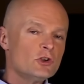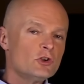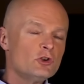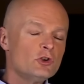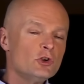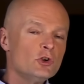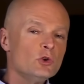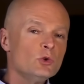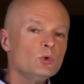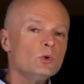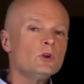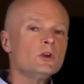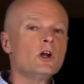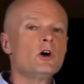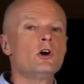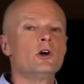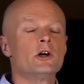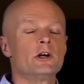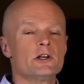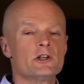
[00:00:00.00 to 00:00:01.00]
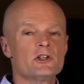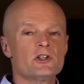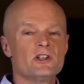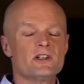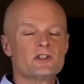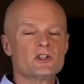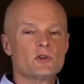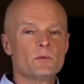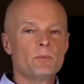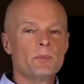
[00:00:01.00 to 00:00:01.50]
too large,
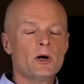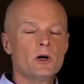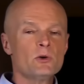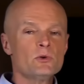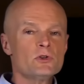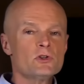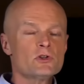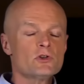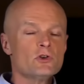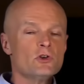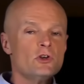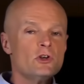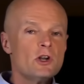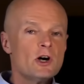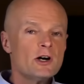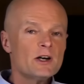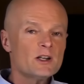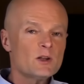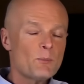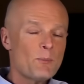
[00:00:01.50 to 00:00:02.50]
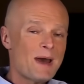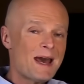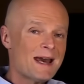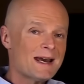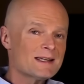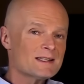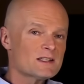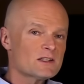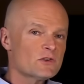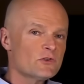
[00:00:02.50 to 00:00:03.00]
they're supposed to not
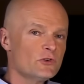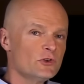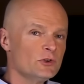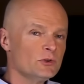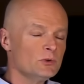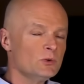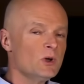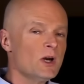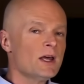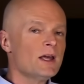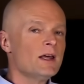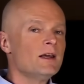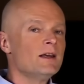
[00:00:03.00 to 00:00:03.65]
pass through.